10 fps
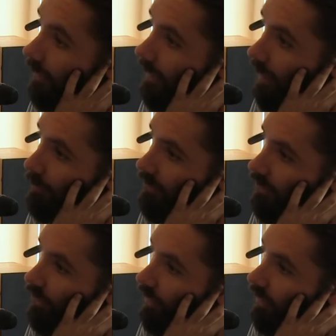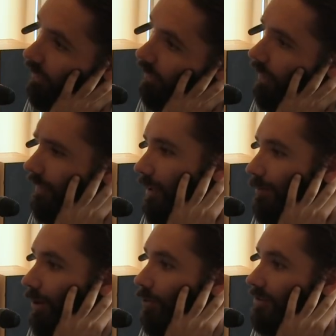nothing happens there. to it. Think
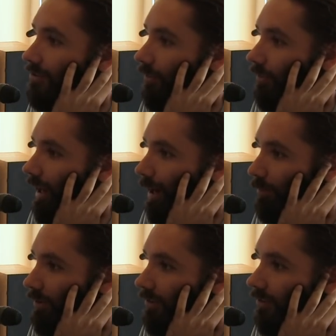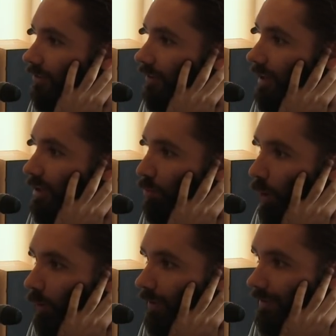about all the stuff that happens in
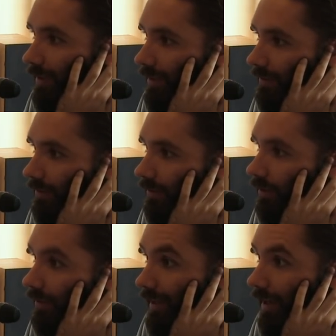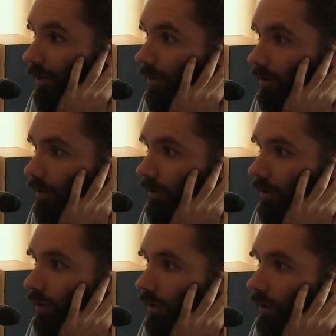politics yes. now.
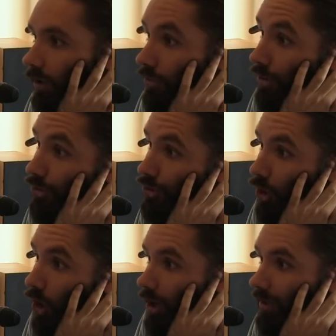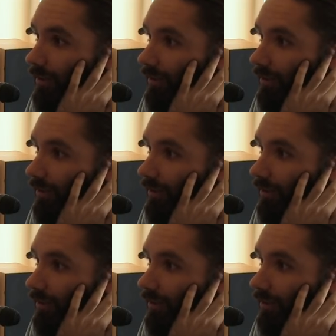Yes. The dirt